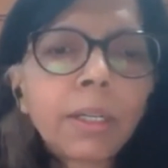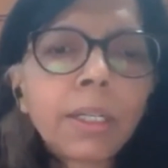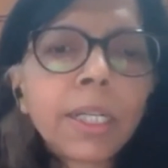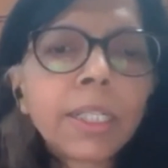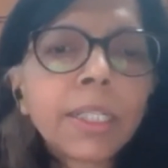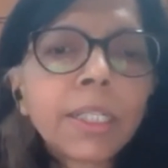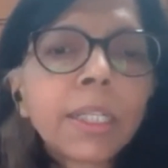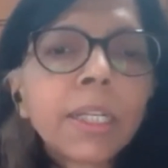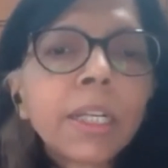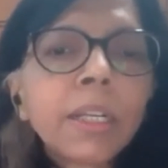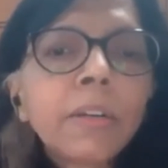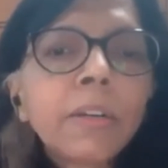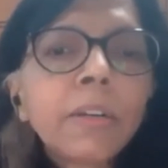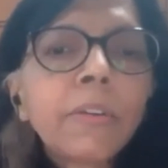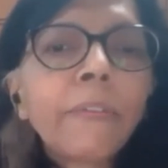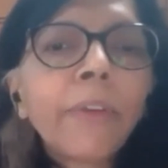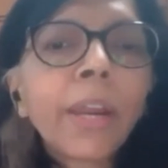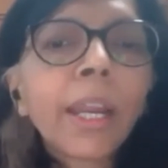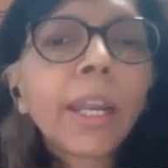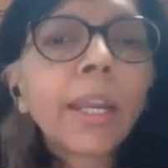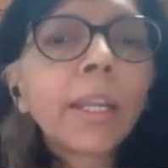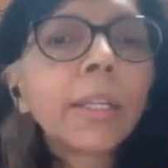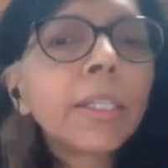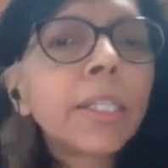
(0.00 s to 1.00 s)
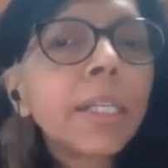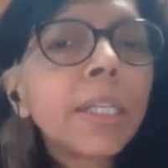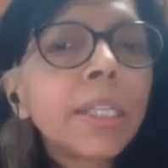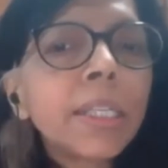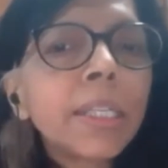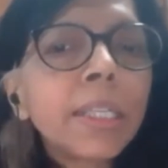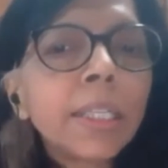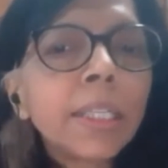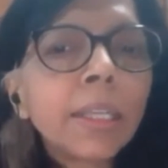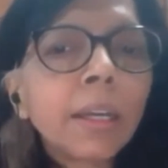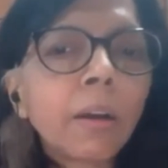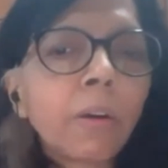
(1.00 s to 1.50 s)
resident faculty
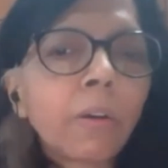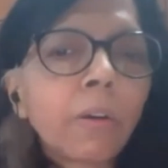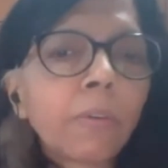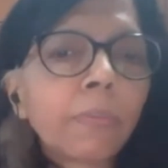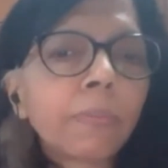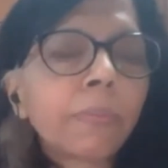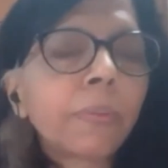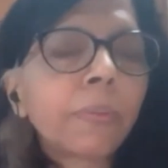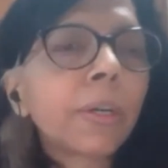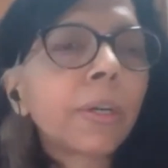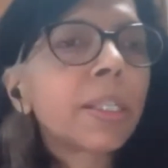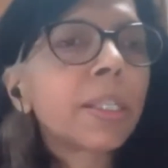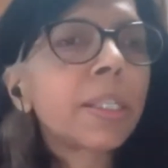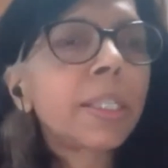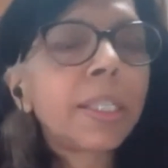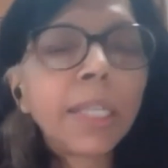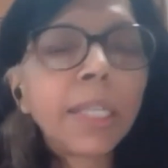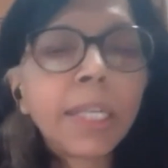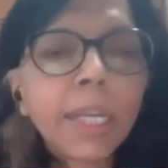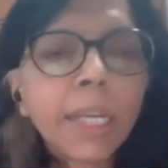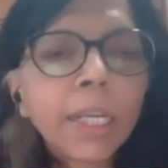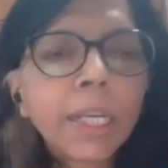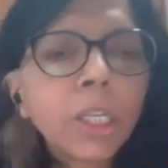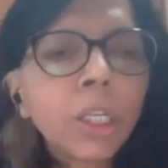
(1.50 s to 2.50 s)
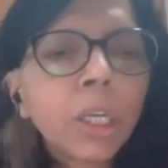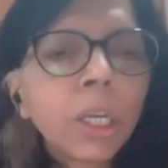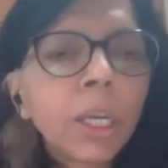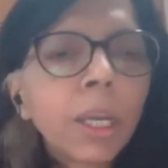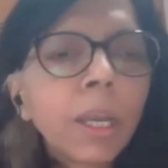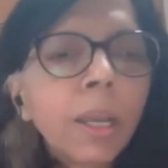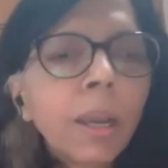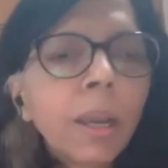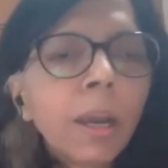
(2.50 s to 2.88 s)
of CNET